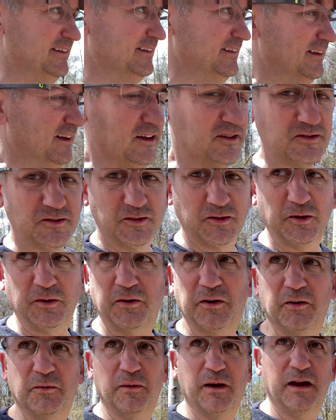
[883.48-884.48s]
I'll just turn
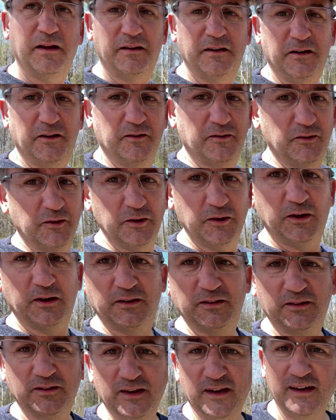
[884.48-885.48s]
it around here so you
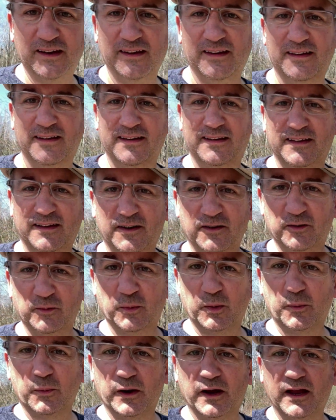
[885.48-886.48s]
can see. Here's
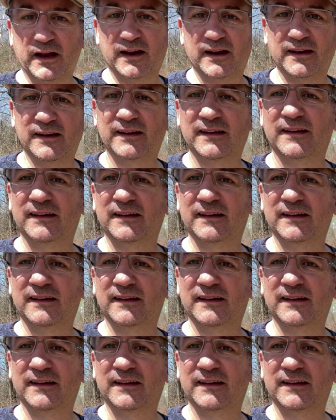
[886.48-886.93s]
where we're headed.